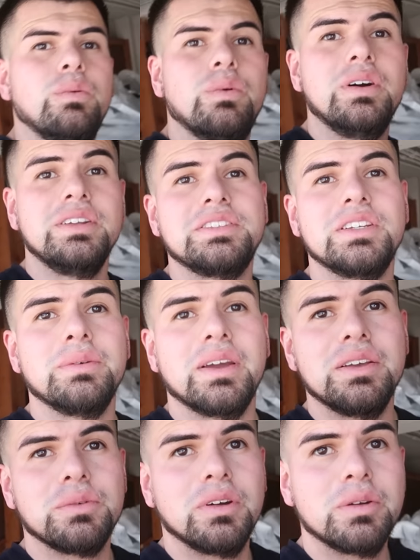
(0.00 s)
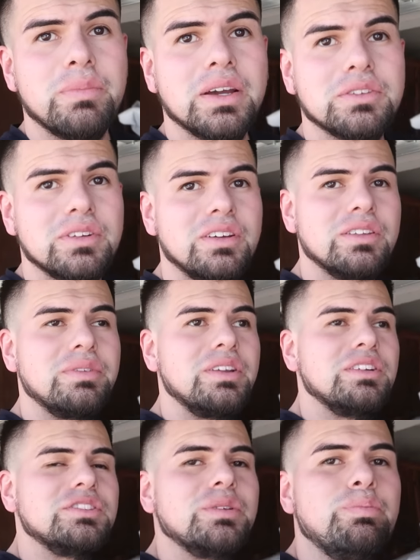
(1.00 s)
What is up guys, welcome back to another video,
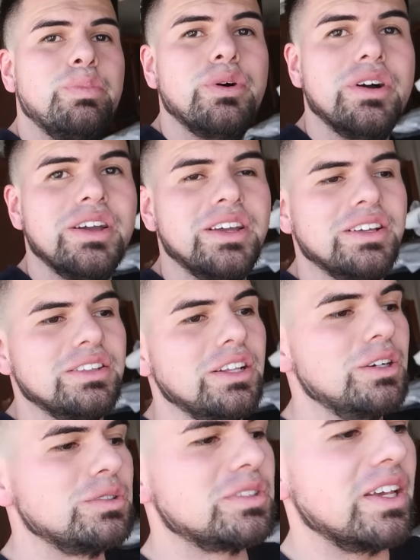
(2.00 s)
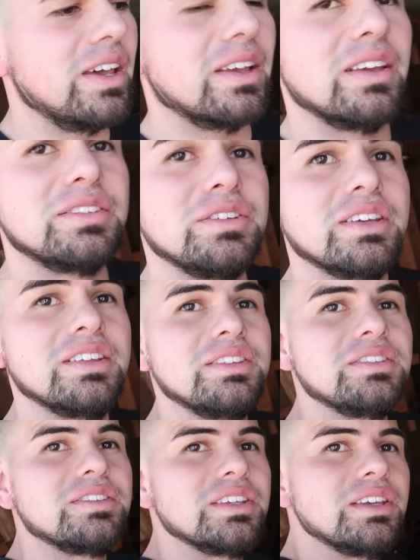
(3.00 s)
it's your boy Lowtek. As you can
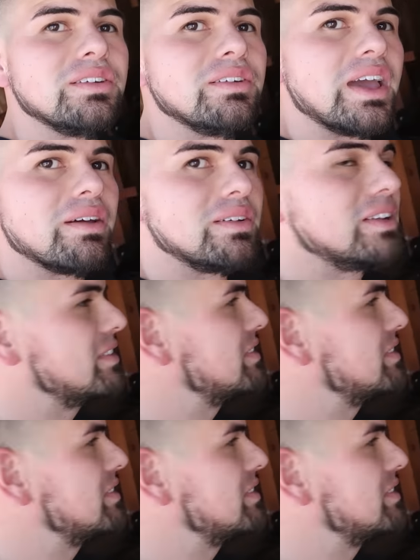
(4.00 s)
see, we have an